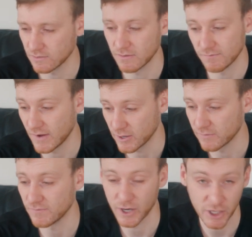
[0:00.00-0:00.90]
very,
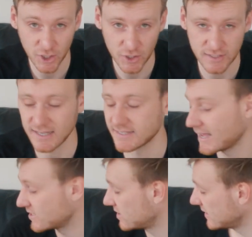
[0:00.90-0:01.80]
very good. It's
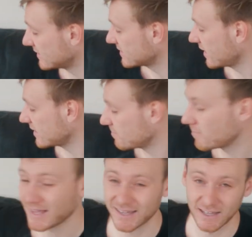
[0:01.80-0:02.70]
actually slightly
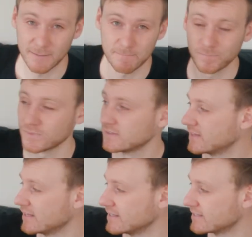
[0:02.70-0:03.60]
bigger
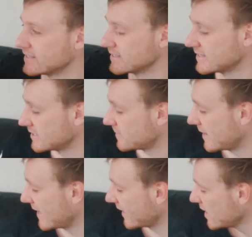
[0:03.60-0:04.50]
than the C-Sense
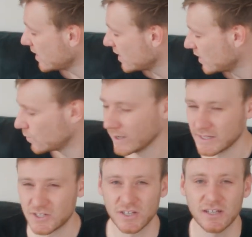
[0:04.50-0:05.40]
bag,
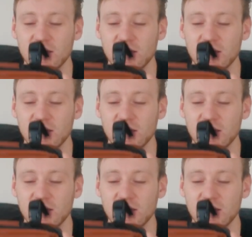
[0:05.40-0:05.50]
which